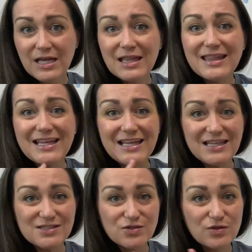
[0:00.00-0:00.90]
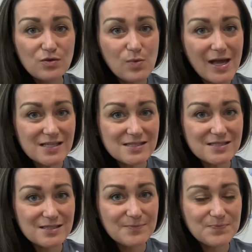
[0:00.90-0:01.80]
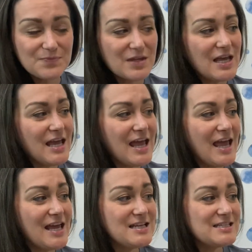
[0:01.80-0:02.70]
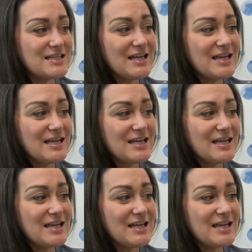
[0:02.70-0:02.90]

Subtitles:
the east or the west. And